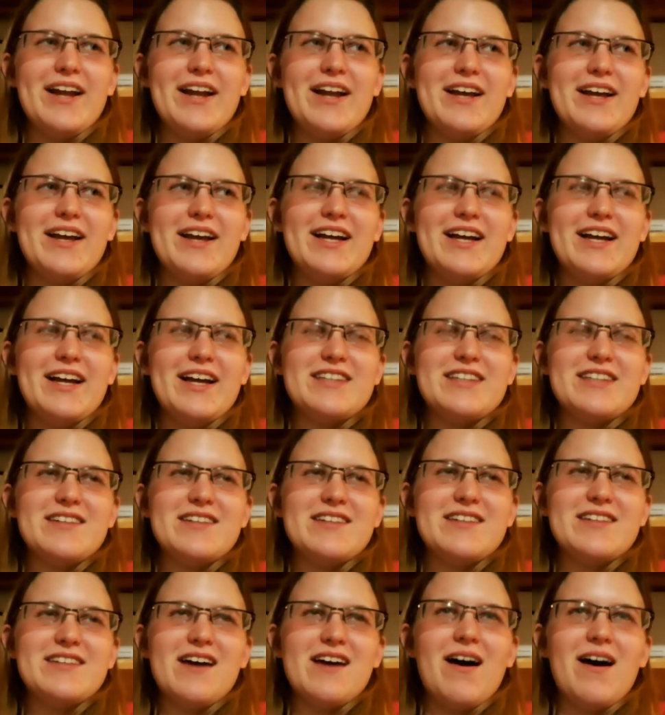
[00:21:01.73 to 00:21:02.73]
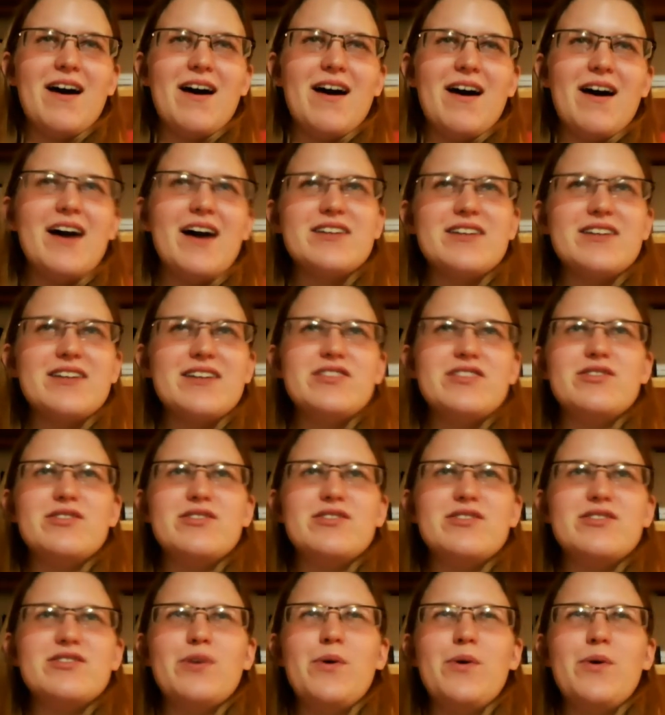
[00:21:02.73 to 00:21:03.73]
it's us
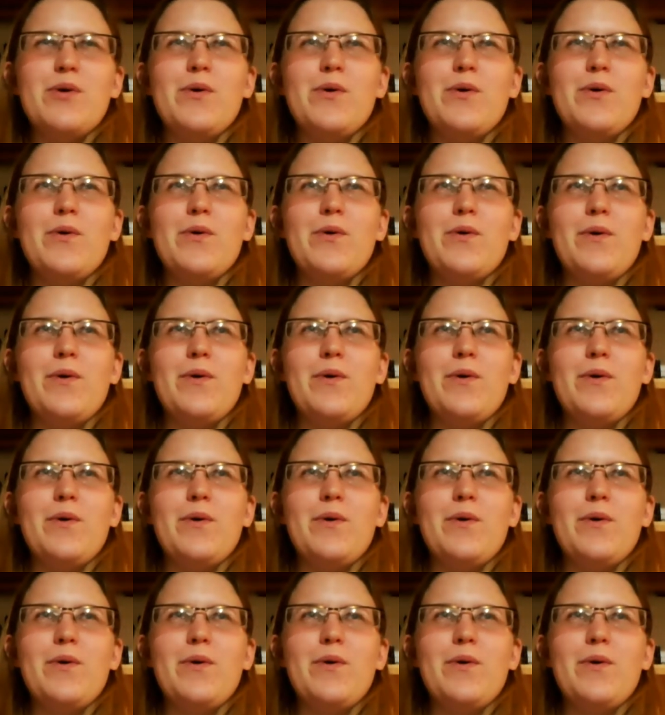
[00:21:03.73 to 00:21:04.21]
who